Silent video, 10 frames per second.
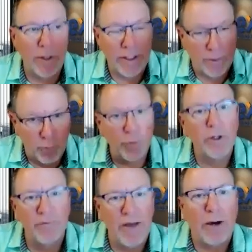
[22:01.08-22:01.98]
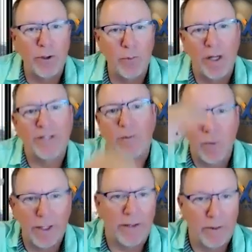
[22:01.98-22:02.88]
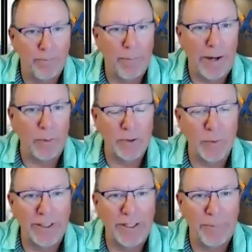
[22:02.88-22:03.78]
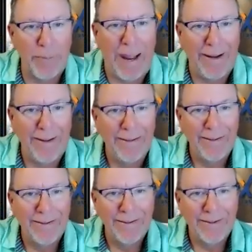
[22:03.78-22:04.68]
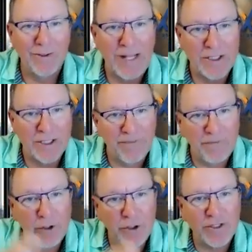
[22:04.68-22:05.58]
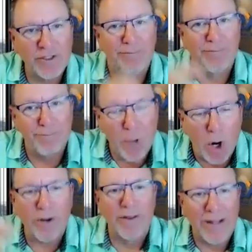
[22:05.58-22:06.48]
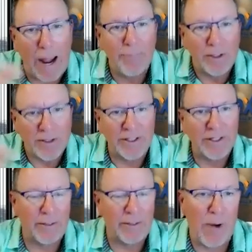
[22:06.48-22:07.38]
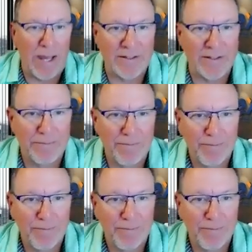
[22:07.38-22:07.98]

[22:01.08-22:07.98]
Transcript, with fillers: what it real value was and what the buyer was willing to pay. So that's the first part of the gap that's going to compress.